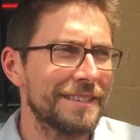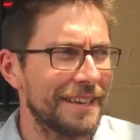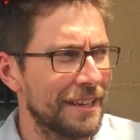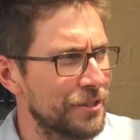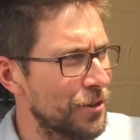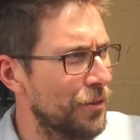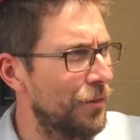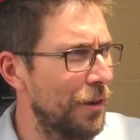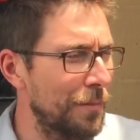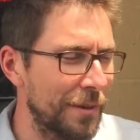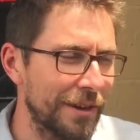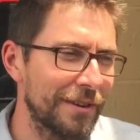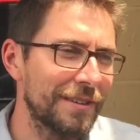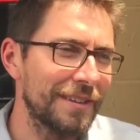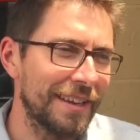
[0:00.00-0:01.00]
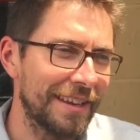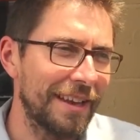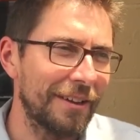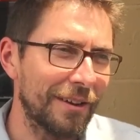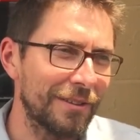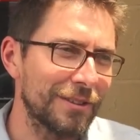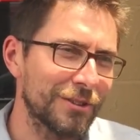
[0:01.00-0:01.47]
and I drove up here, and, and
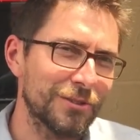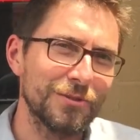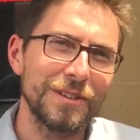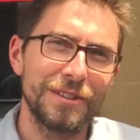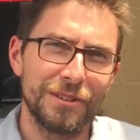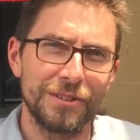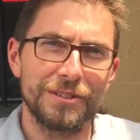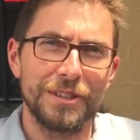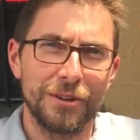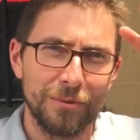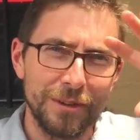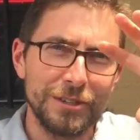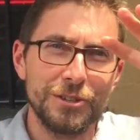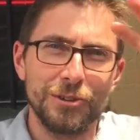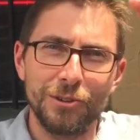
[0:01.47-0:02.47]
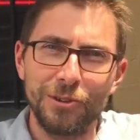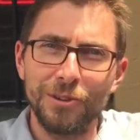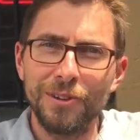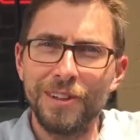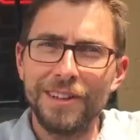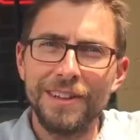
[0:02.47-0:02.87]
out on the street, there's the original